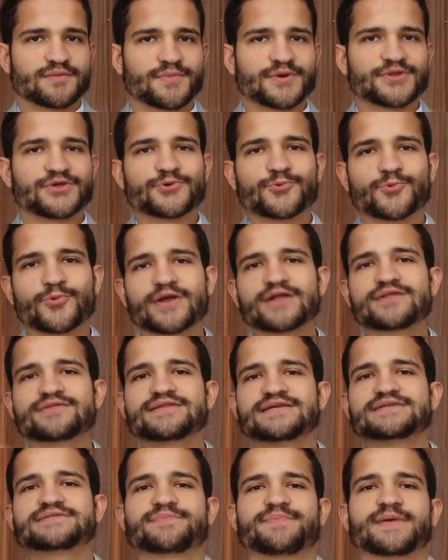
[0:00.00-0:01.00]
but you
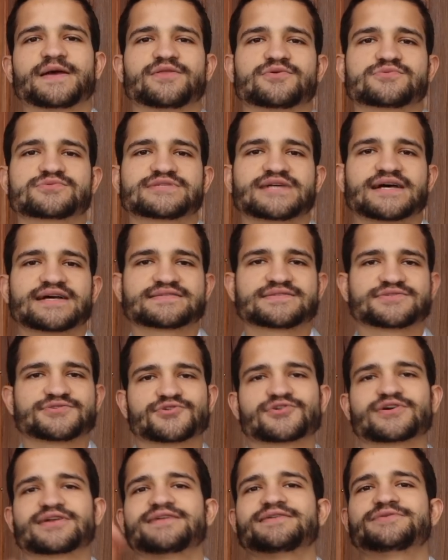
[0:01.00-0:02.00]
will need to pay those taxes.
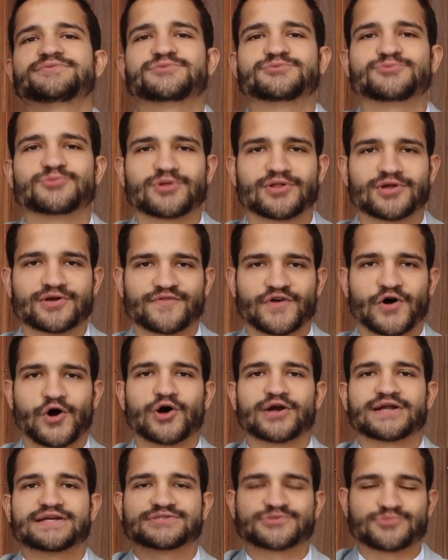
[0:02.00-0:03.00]
You're going to need to do a lot of
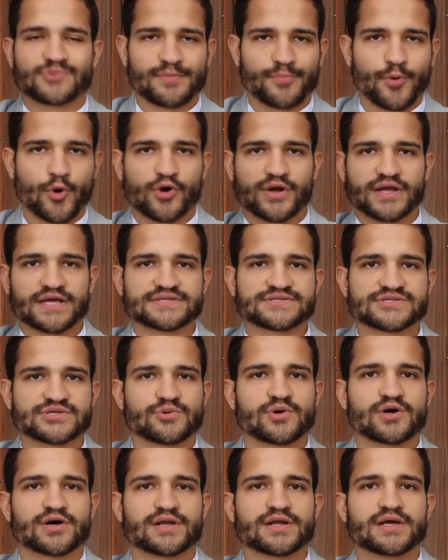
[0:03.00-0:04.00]
audits, reporting, and
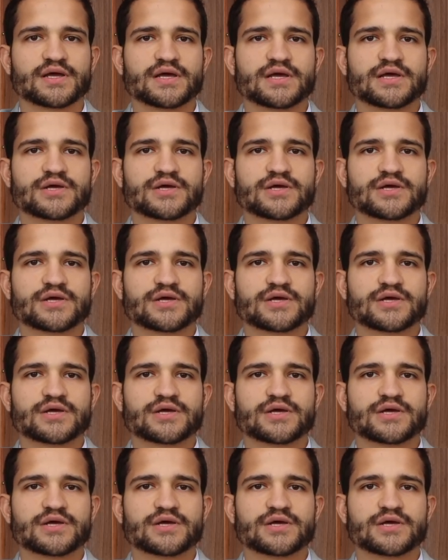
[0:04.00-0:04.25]
so on.